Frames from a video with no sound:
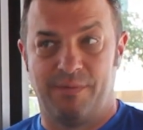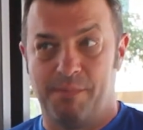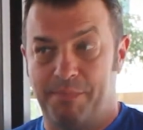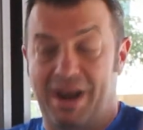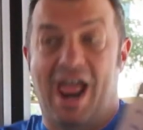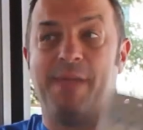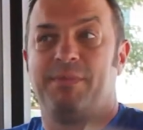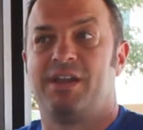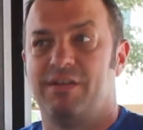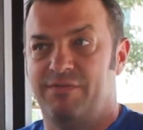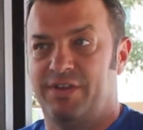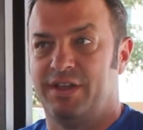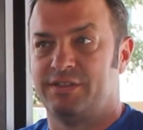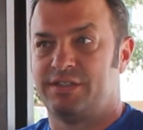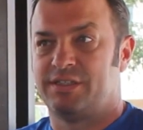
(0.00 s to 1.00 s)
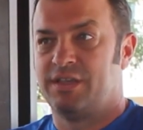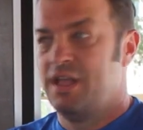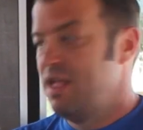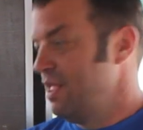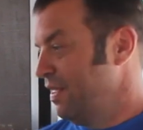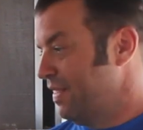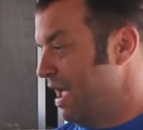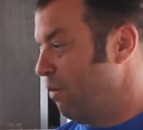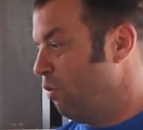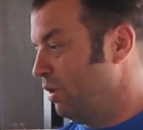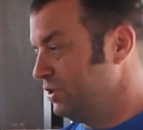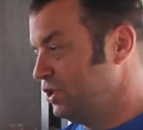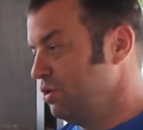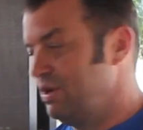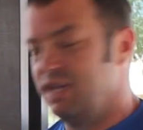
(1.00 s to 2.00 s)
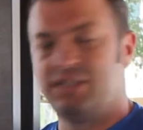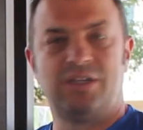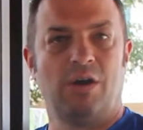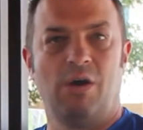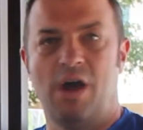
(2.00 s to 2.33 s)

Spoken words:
but I'm convinced that once you get to